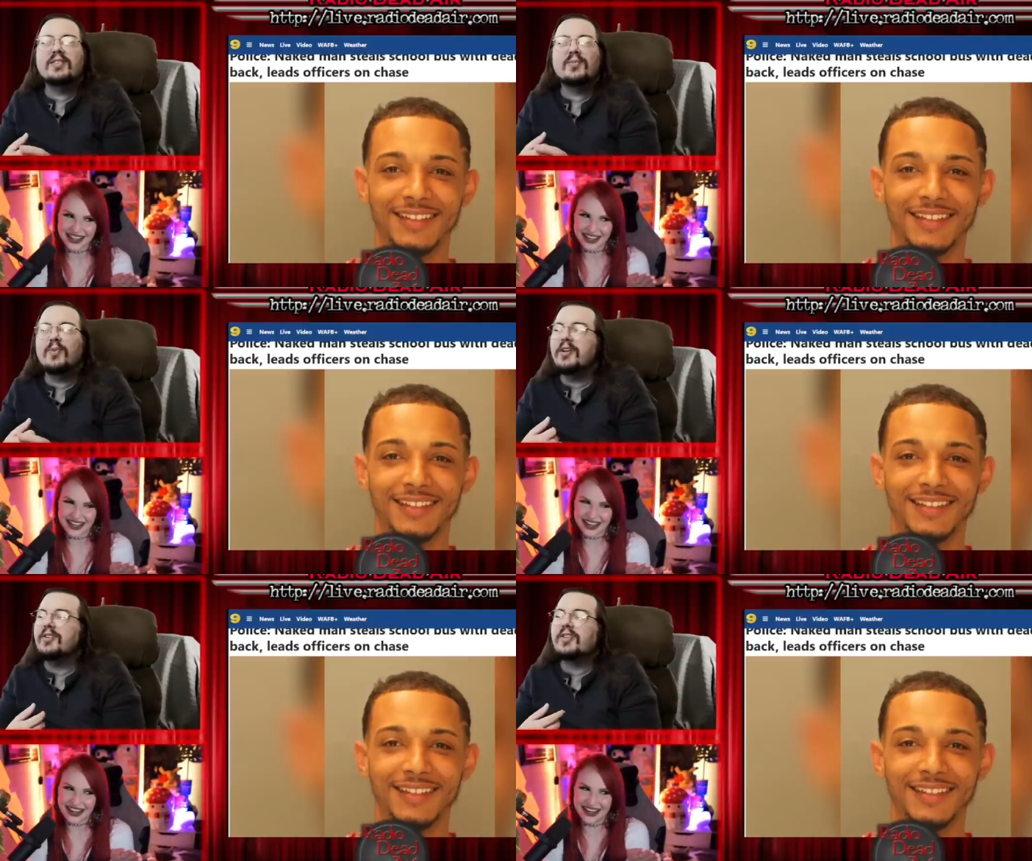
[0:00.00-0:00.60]

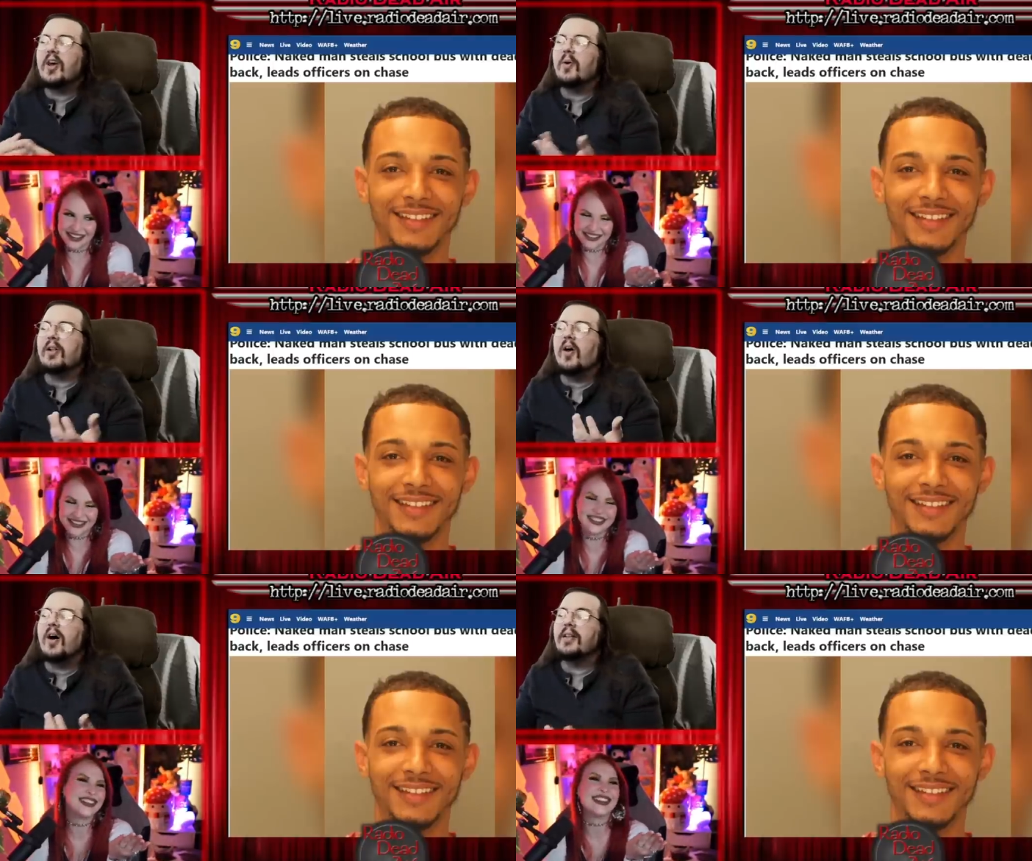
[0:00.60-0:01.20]
Speaker 1: We're just going
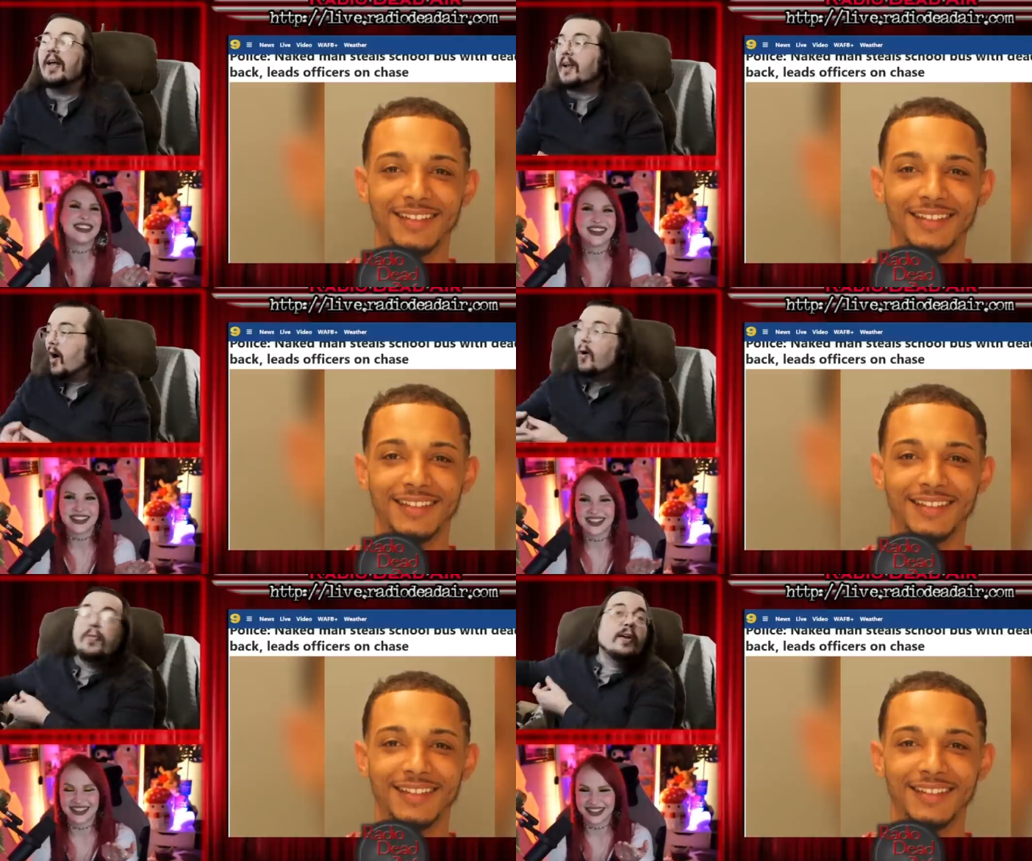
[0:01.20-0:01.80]
along and like,
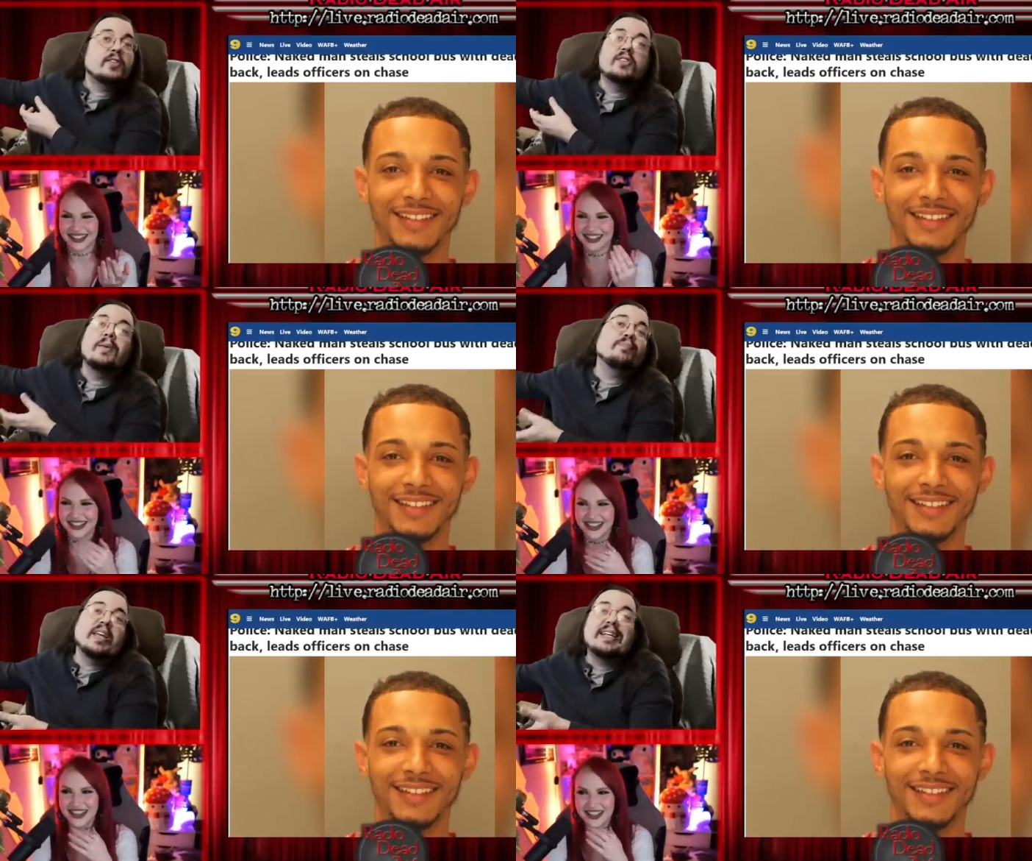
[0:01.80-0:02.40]
oh, there's
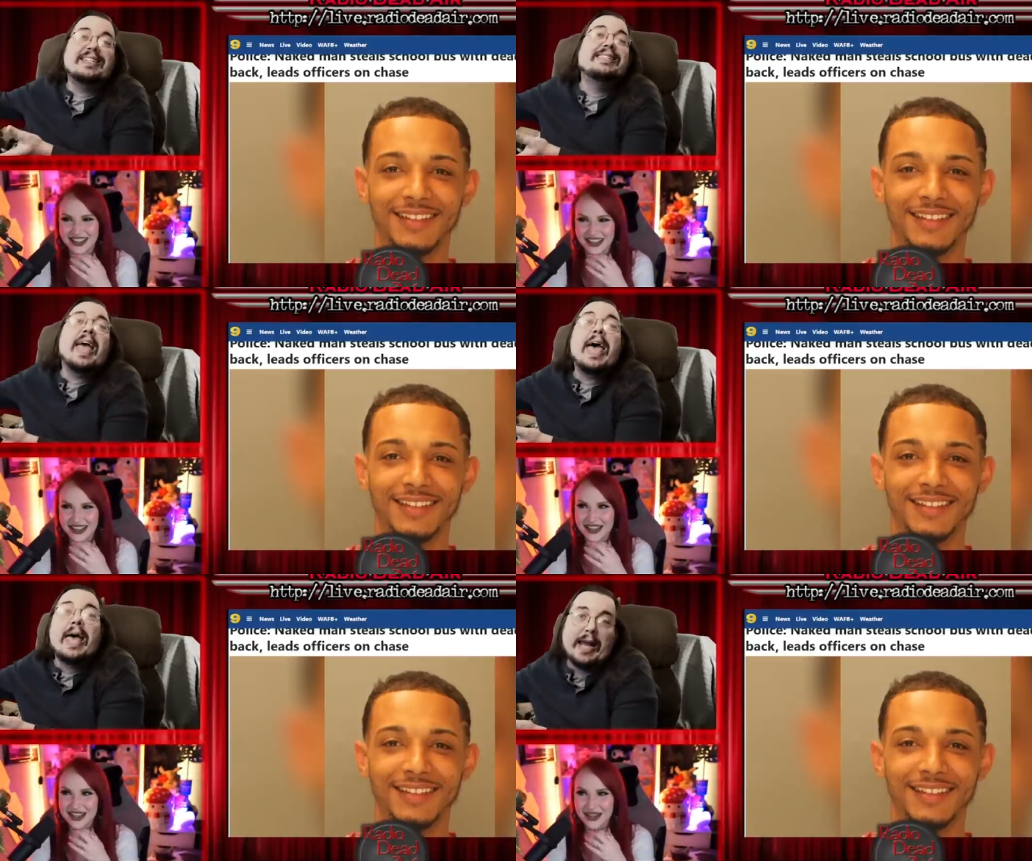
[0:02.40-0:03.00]
something
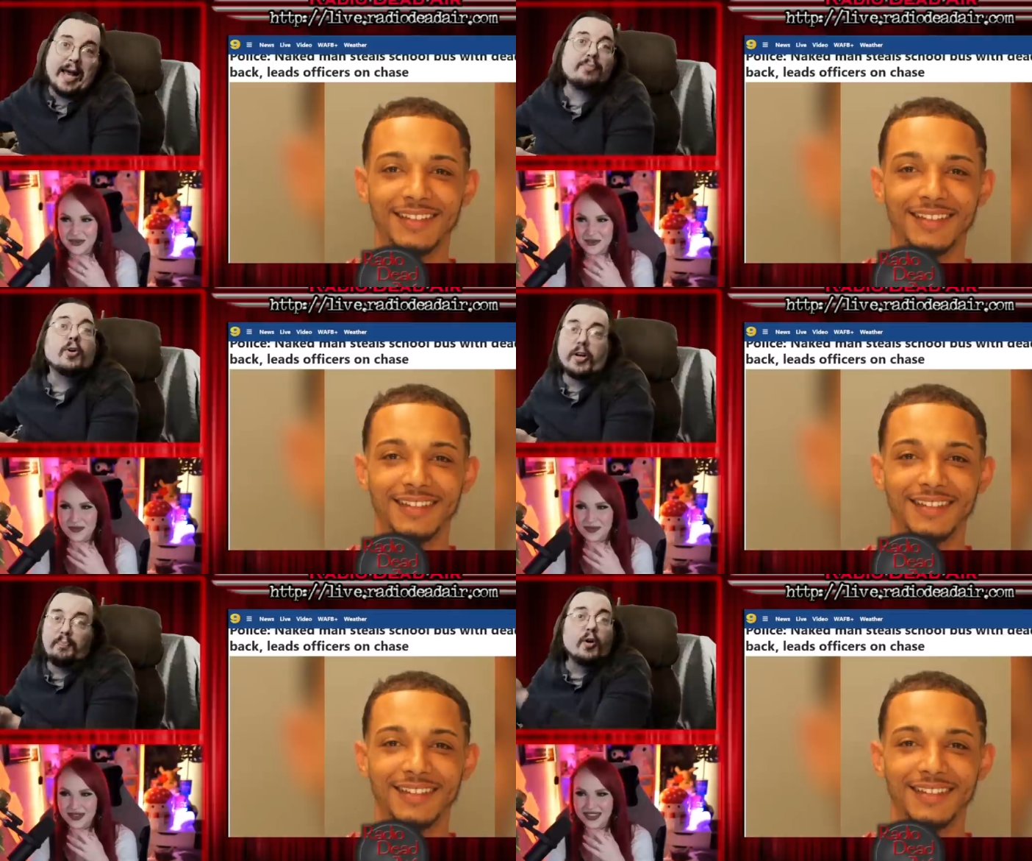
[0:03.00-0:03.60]
dead. I'm
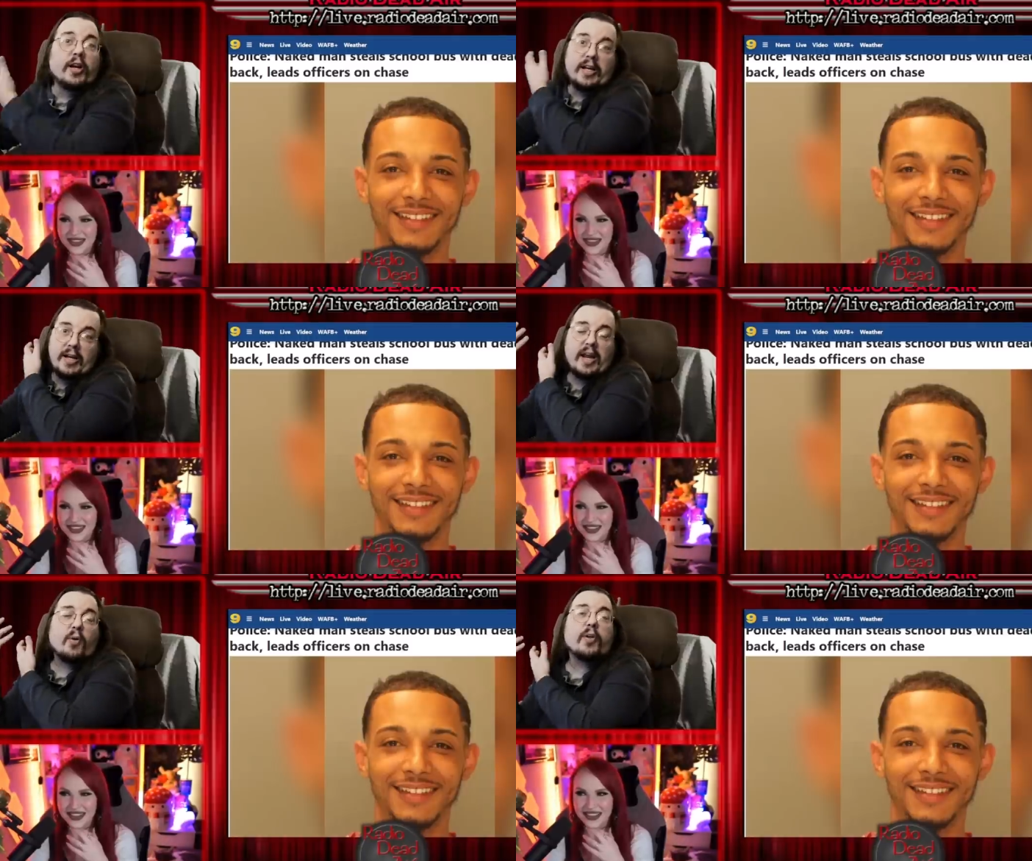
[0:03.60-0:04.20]
going to put it in
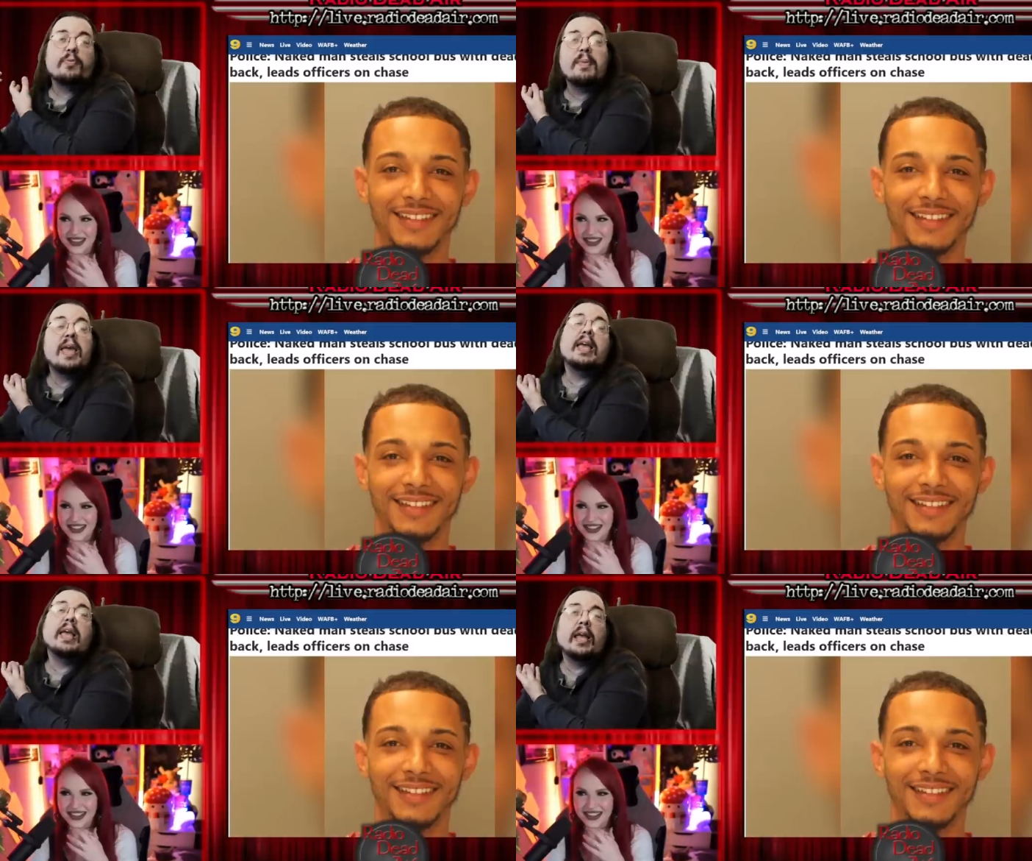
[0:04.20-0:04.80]
here with
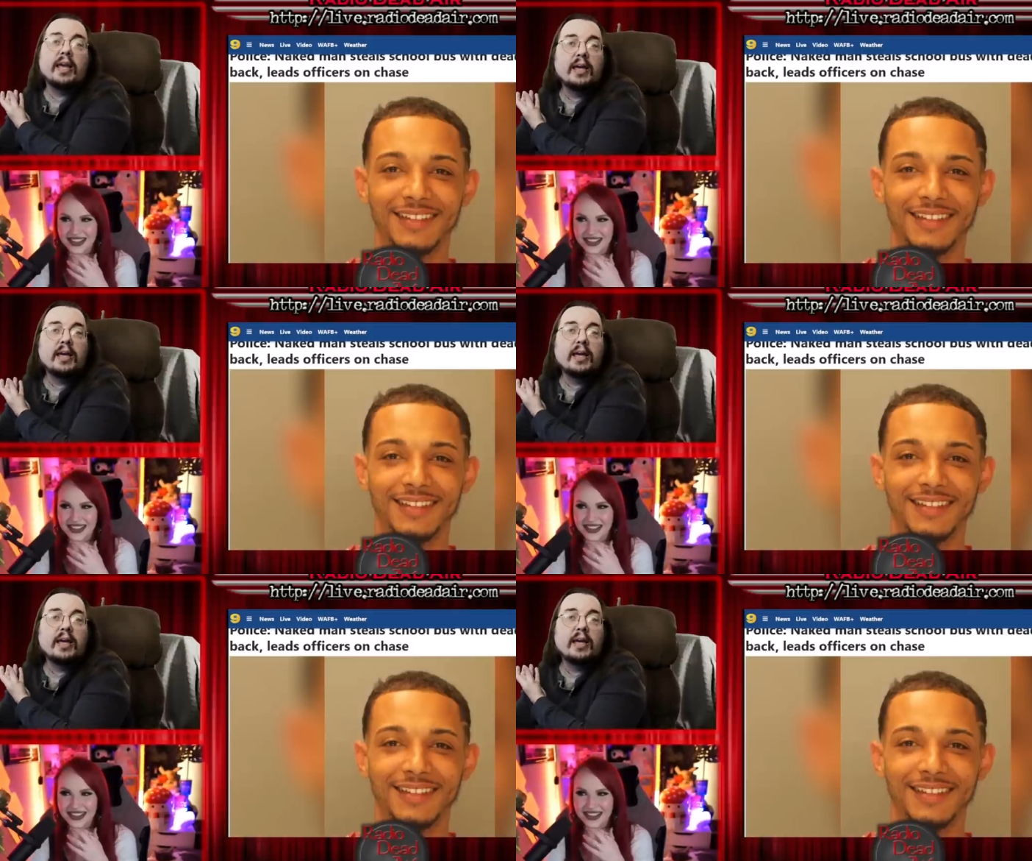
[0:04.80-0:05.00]
me.